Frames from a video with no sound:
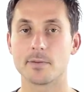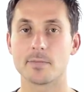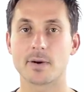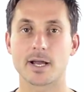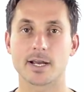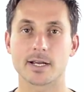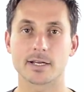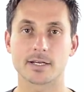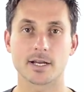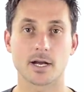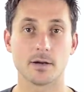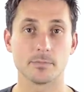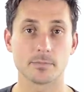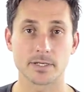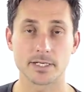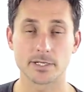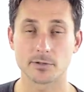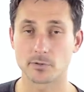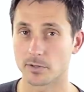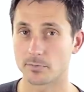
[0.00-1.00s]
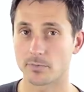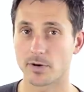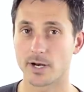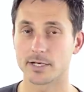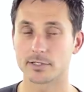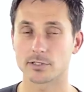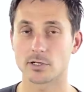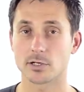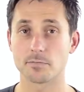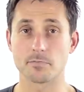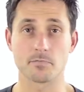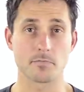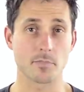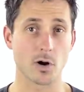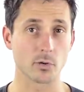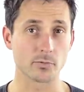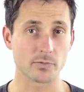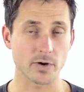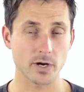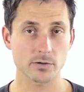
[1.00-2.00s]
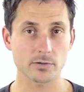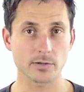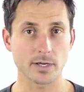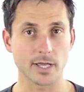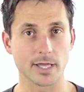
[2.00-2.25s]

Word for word: by a company or a brand called Movo,